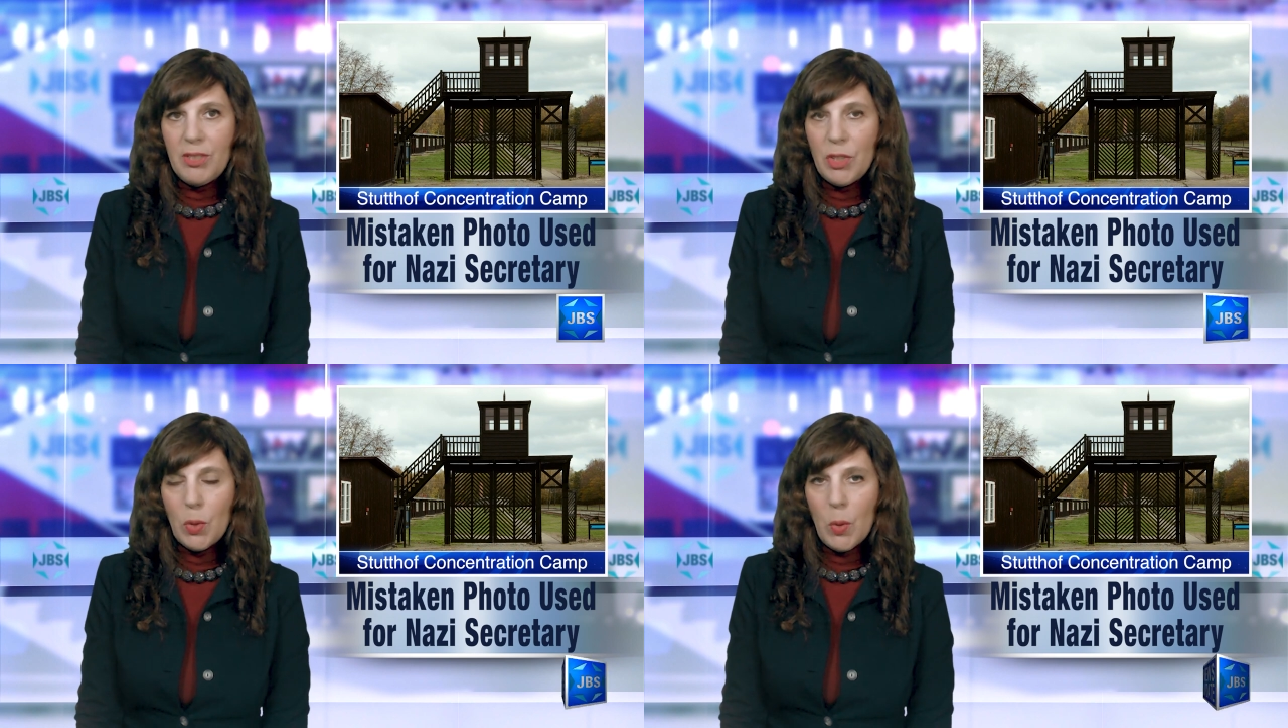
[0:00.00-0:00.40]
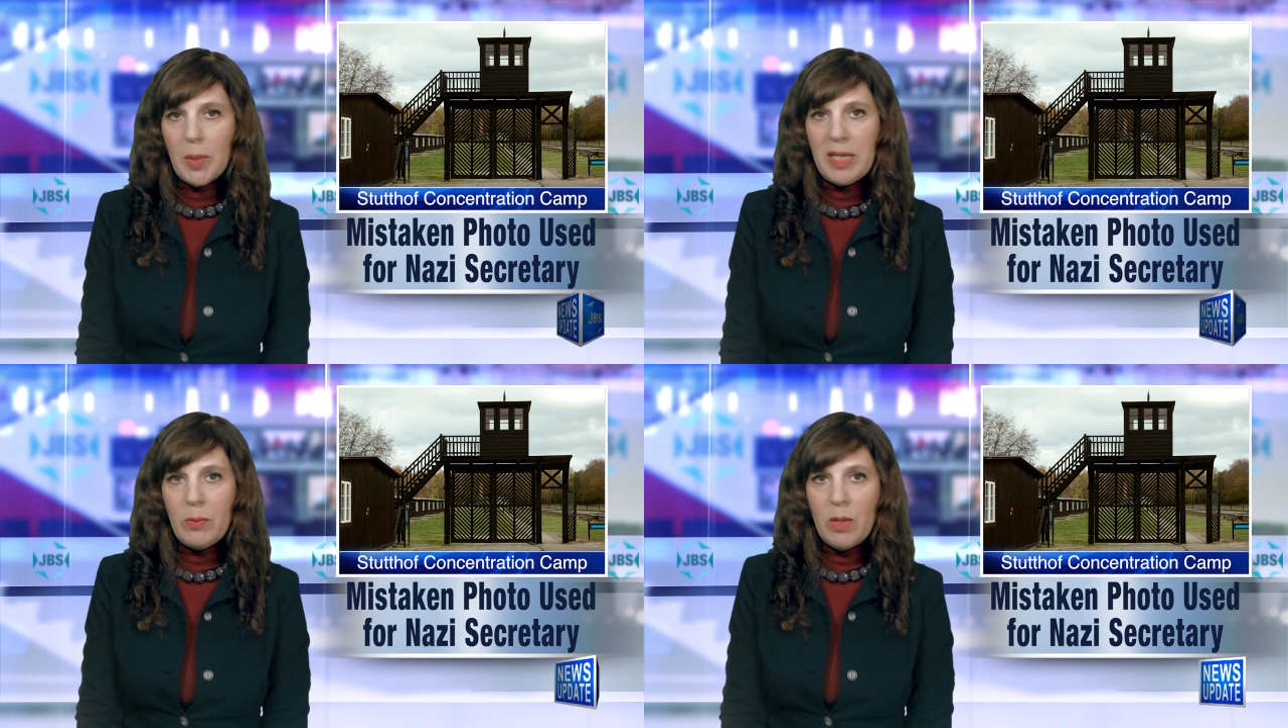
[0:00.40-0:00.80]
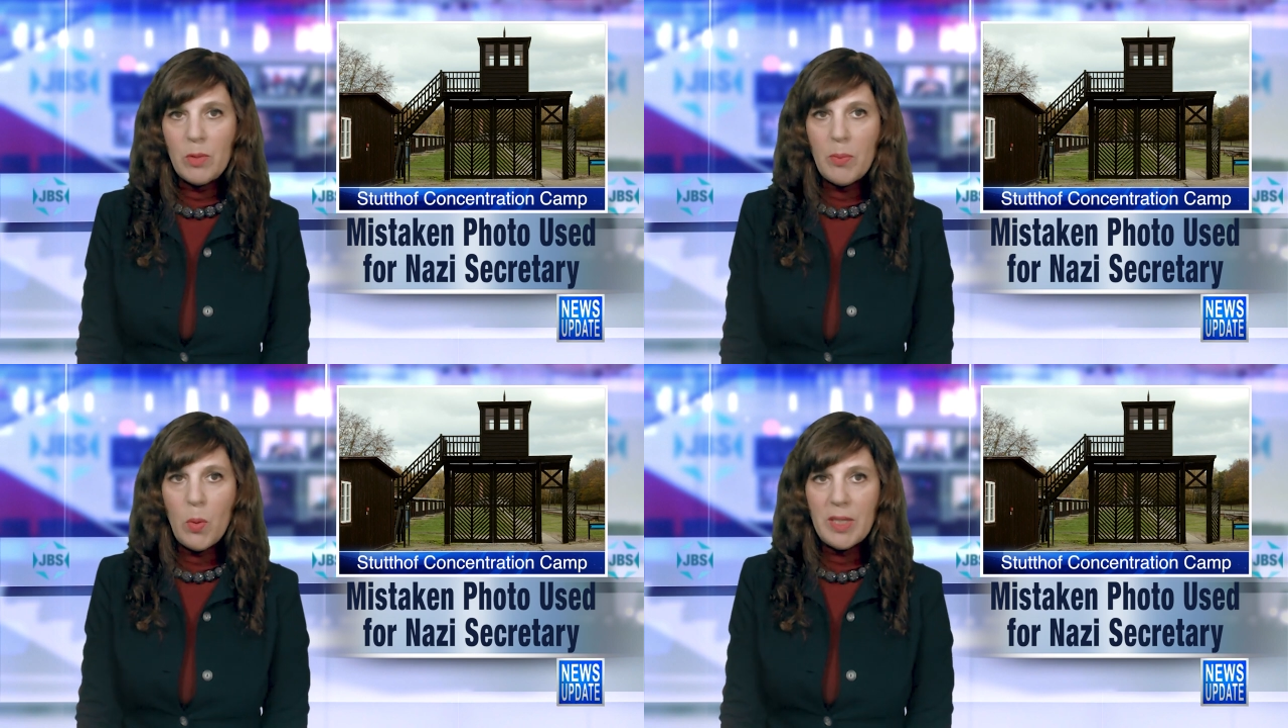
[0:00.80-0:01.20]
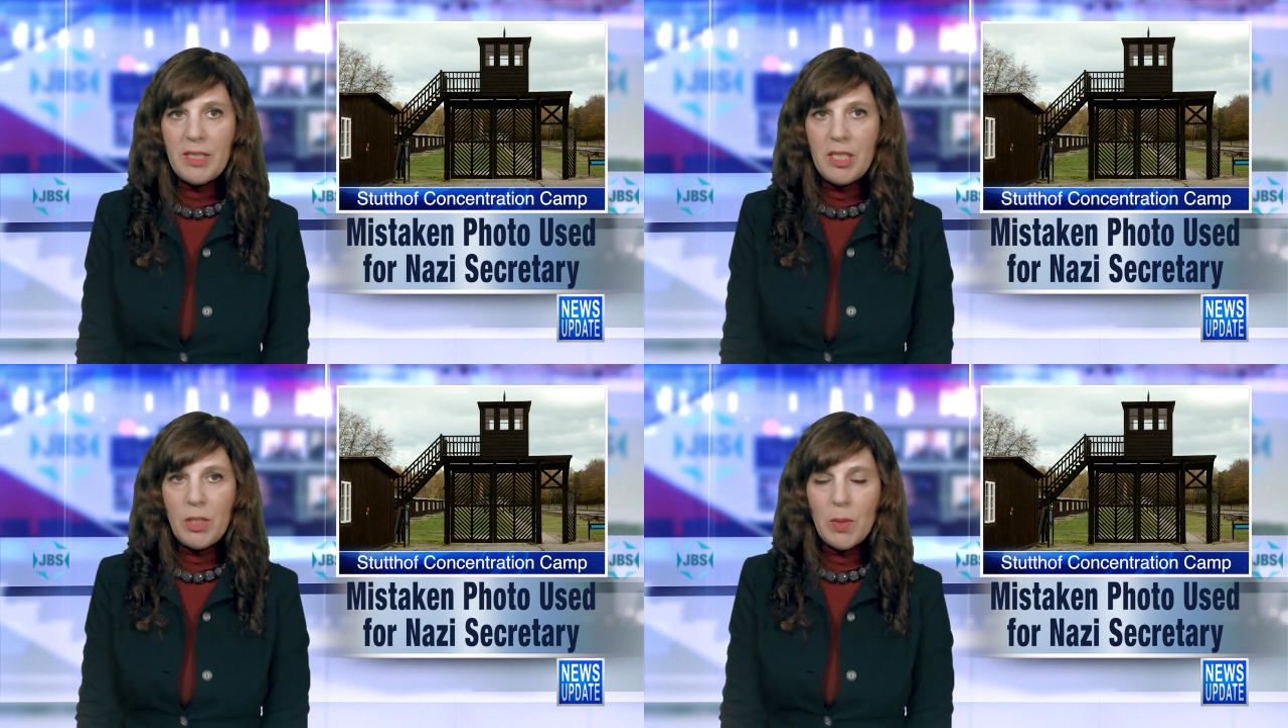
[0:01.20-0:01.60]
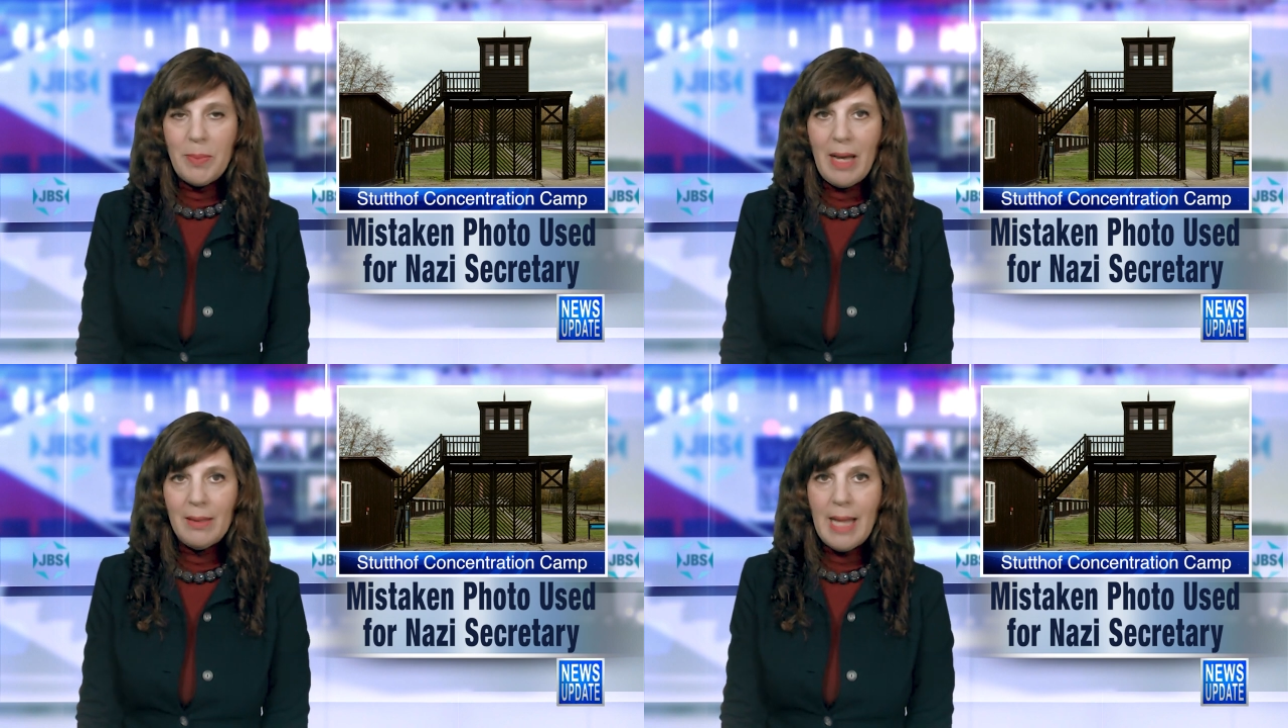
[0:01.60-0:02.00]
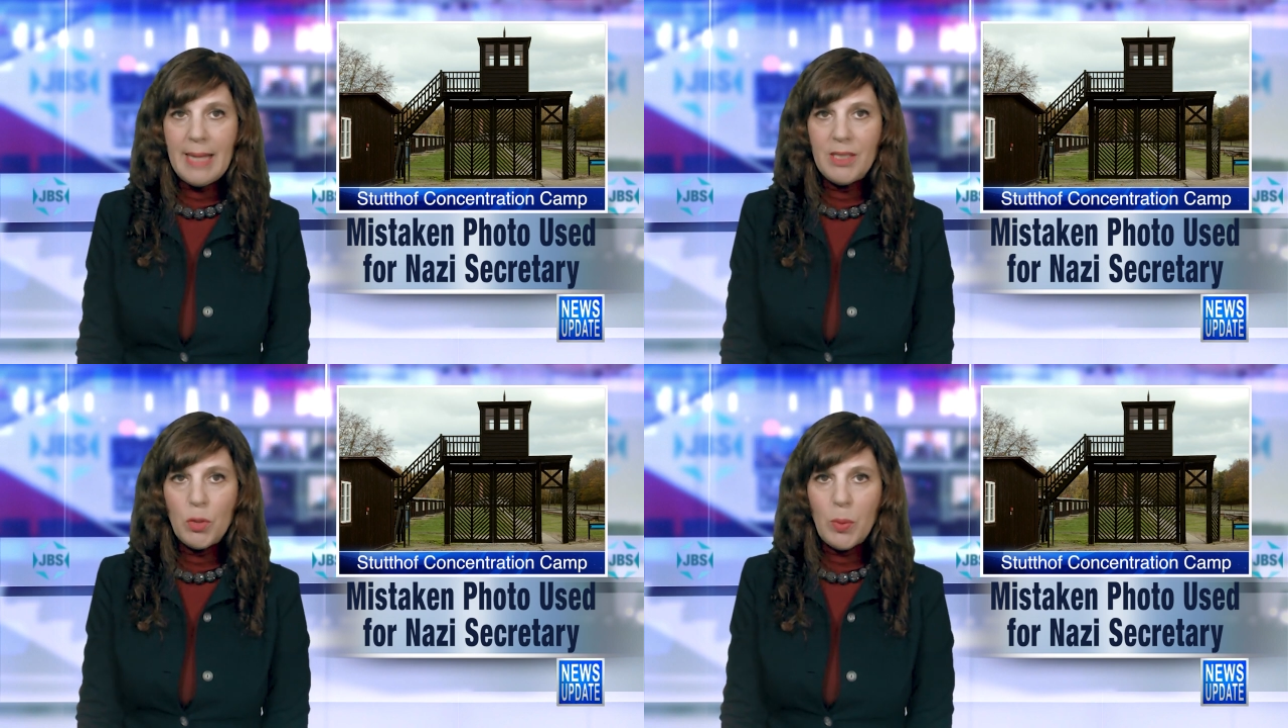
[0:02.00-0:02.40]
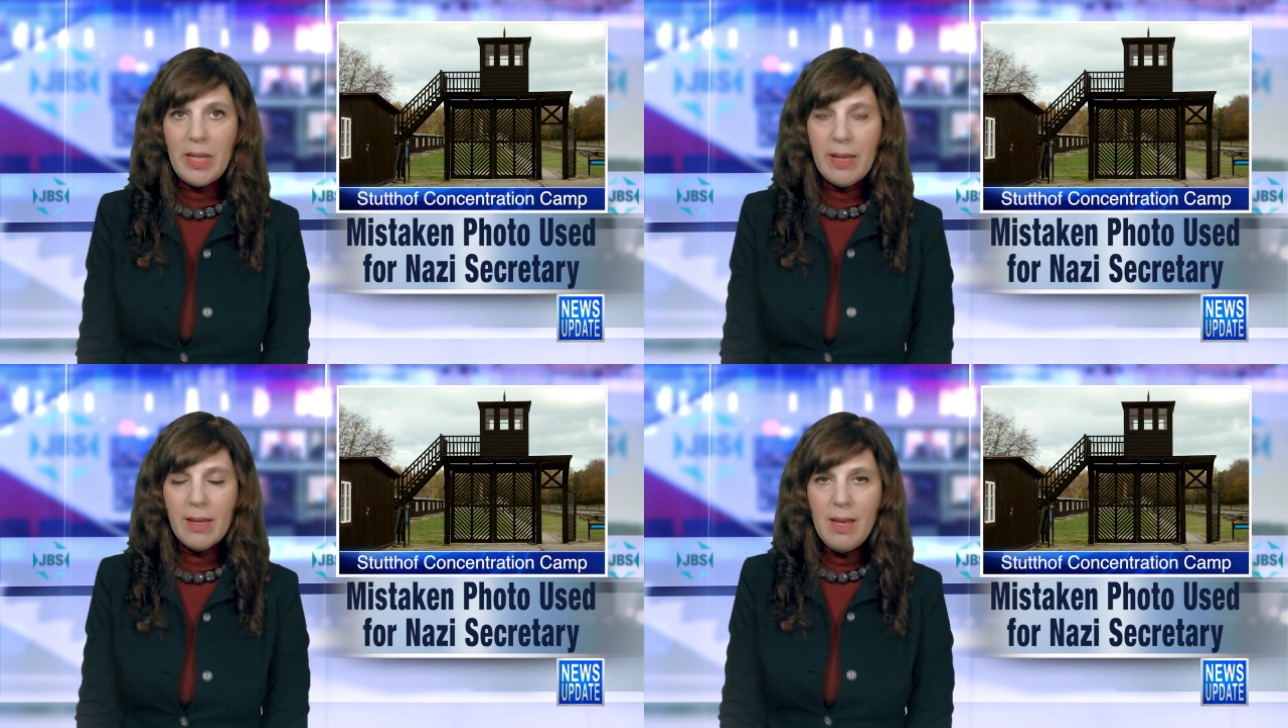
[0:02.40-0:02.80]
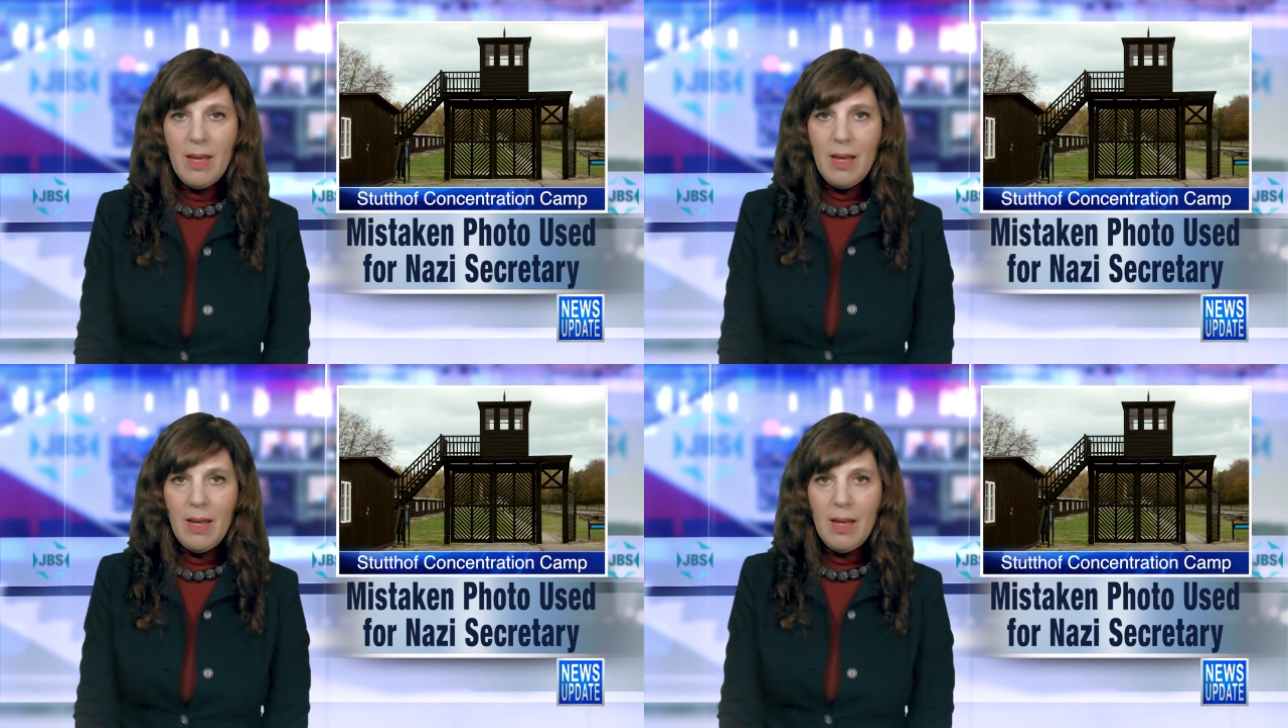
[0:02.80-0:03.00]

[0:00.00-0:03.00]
a story we reported to you about last week